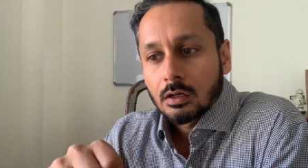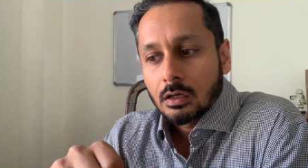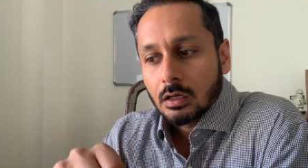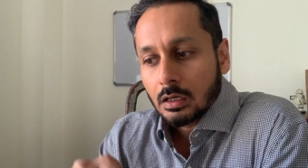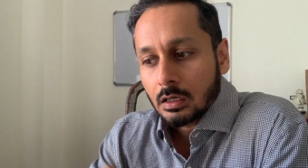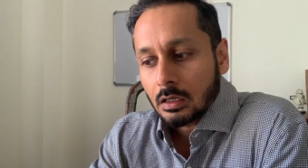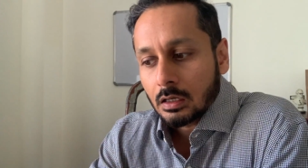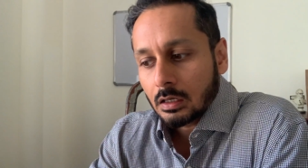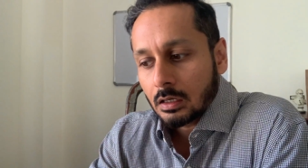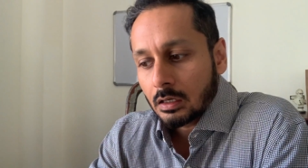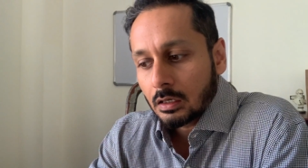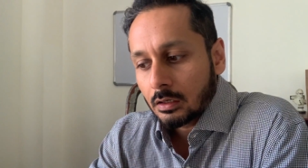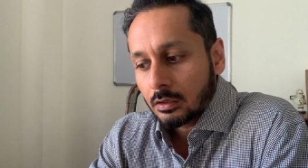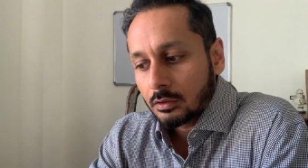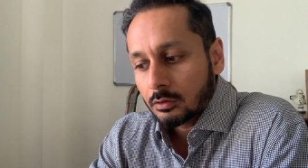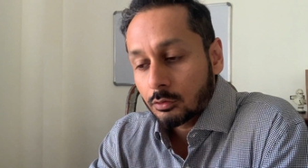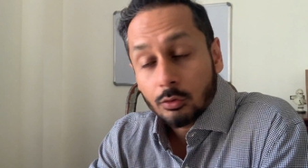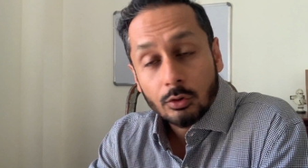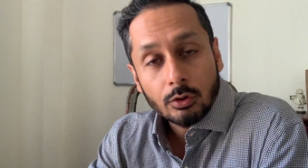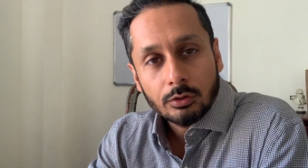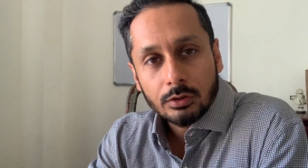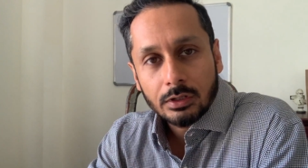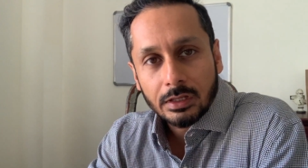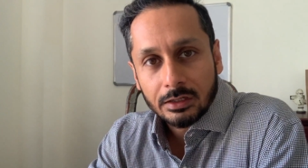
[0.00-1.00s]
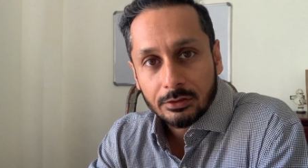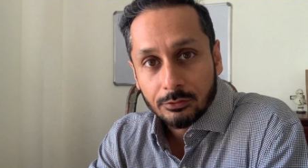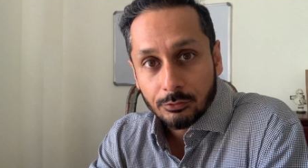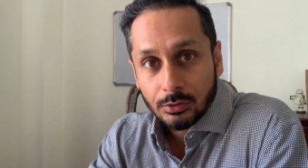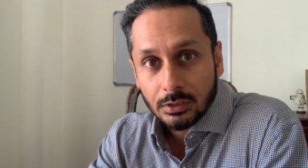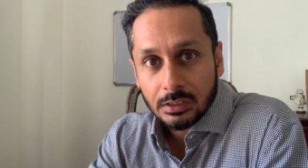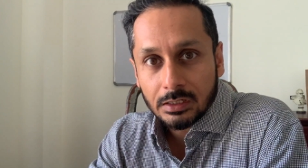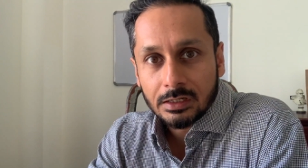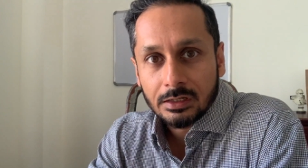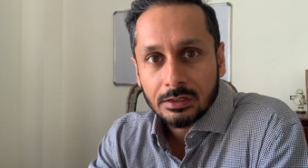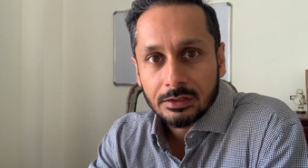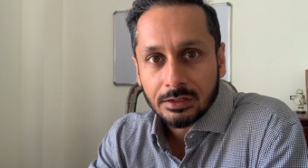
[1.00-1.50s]
Do your like
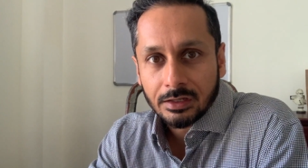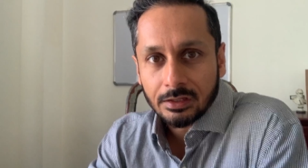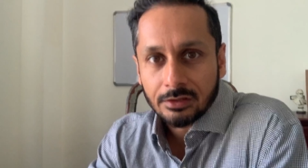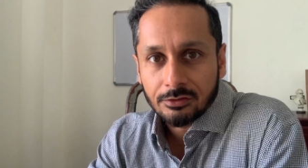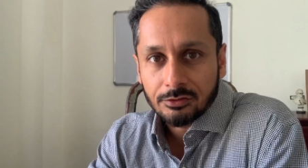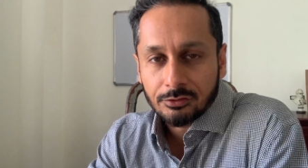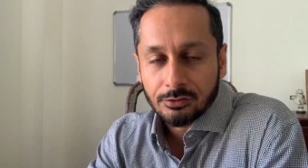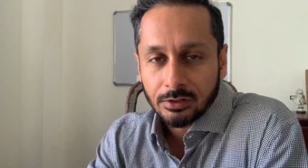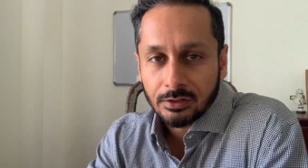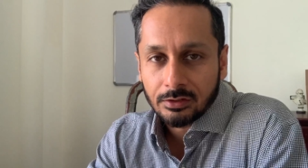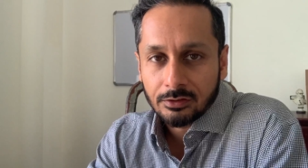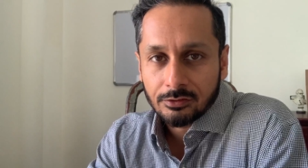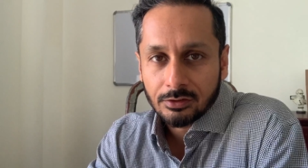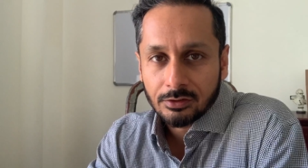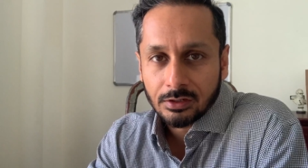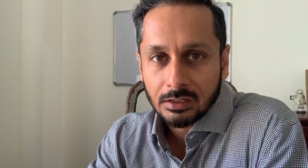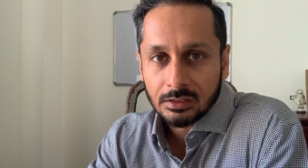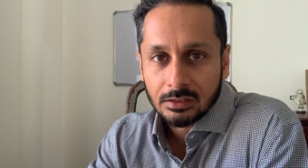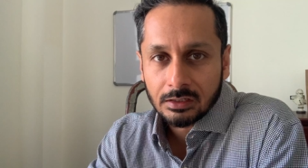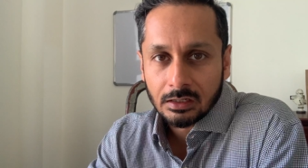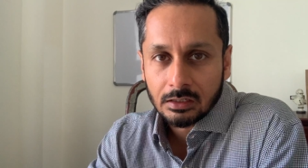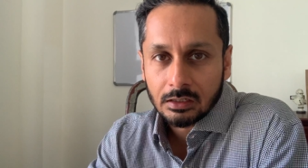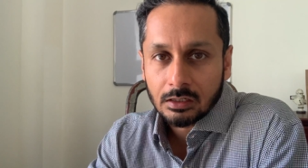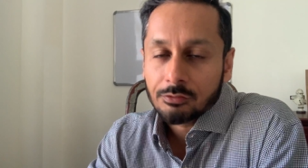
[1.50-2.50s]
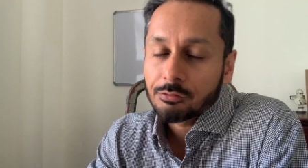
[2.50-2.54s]
really intense strength training then.